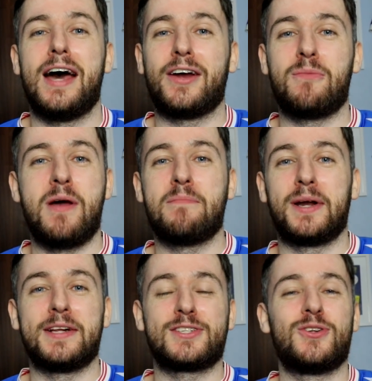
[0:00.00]
I remember
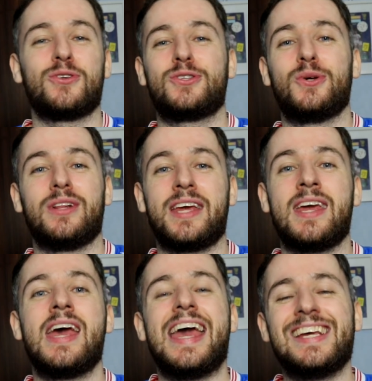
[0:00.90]
and it's not too
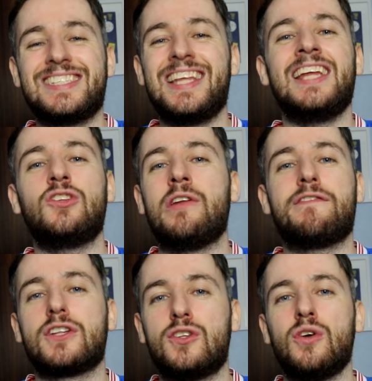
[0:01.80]
late. He stayed down
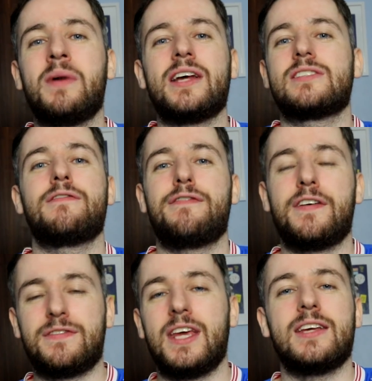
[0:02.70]
for 2 minutes and
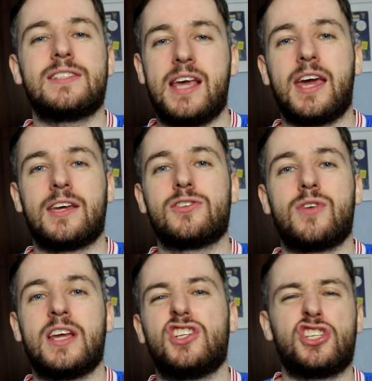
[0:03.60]
58 seconds,
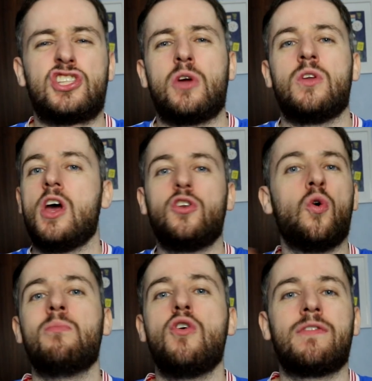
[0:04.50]
right? Just down,
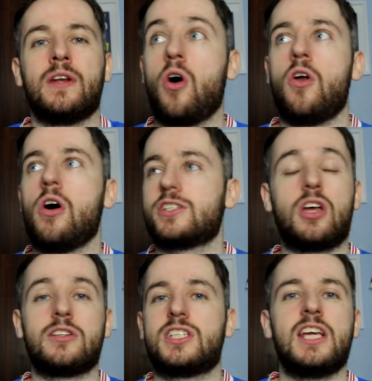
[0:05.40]
no moving. Oh no, it's
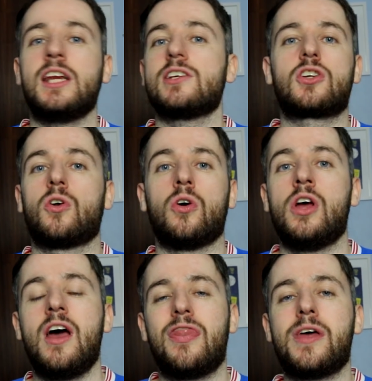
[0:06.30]
something serious going on.
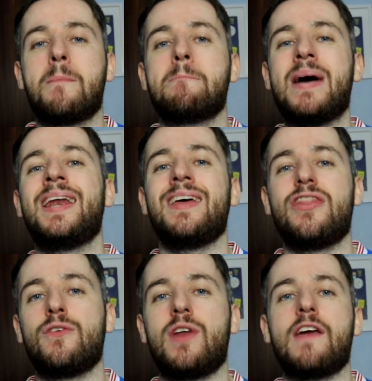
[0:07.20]
The minute
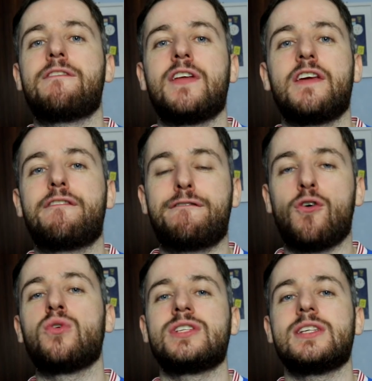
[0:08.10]
the referee
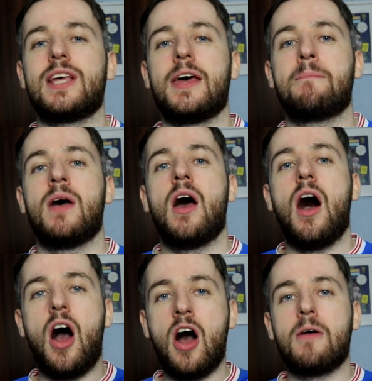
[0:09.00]
forces him
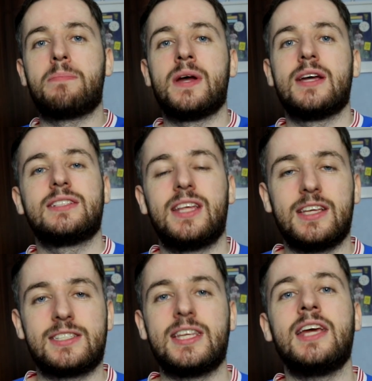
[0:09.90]
up to the
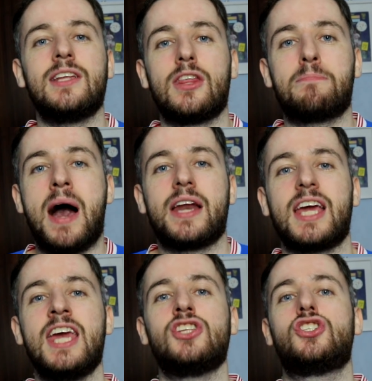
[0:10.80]
side of the park,
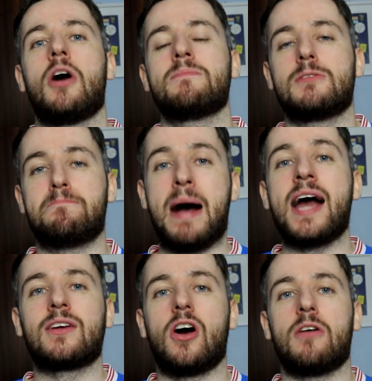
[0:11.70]
he jumps
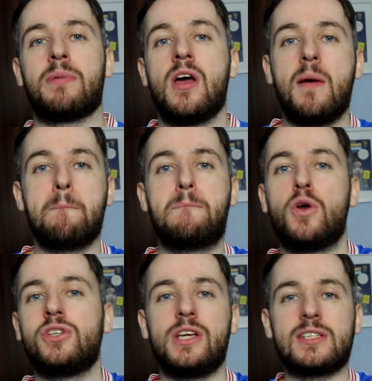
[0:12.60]
back up,
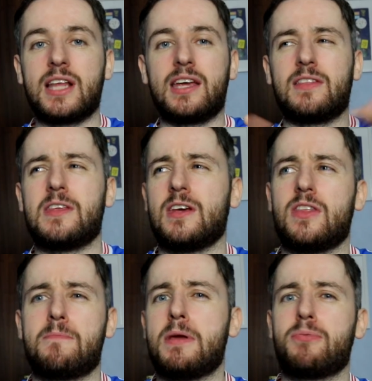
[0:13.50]
pushes like the
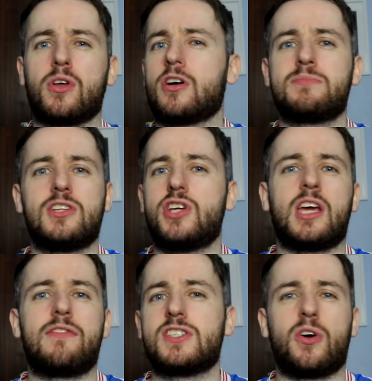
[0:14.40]
people that comes to check
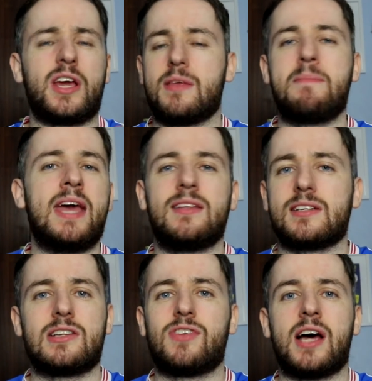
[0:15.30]
if he's alright, the medics
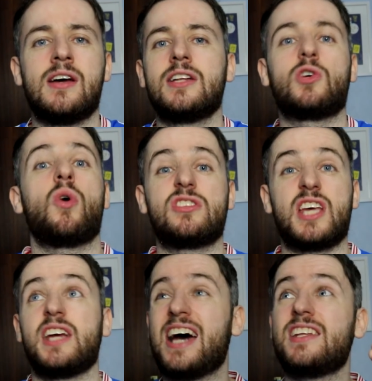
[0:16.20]
and all that, to one
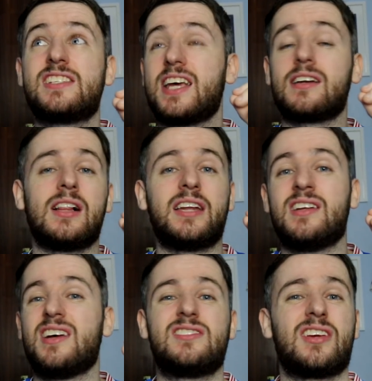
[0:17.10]
side, and he's signalling
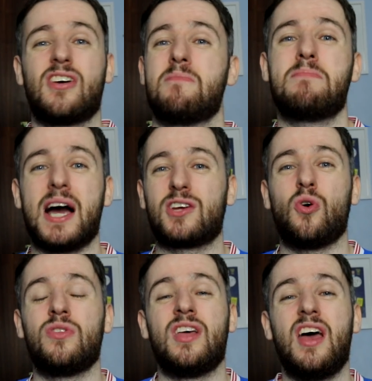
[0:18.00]
to come back
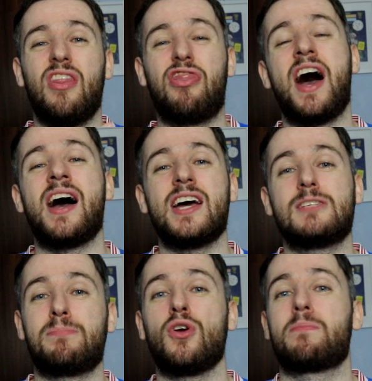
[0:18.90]
on. That is
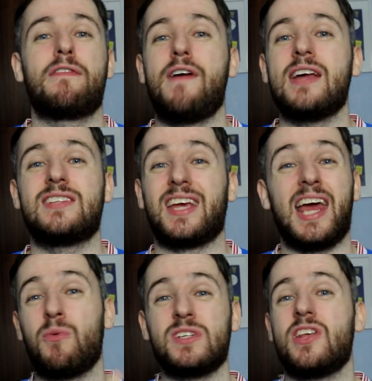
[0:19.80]
pure pathetic, and
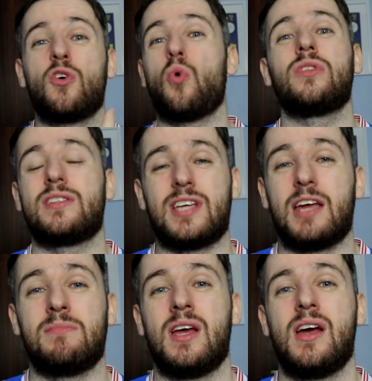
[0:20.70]
it wasn't the only time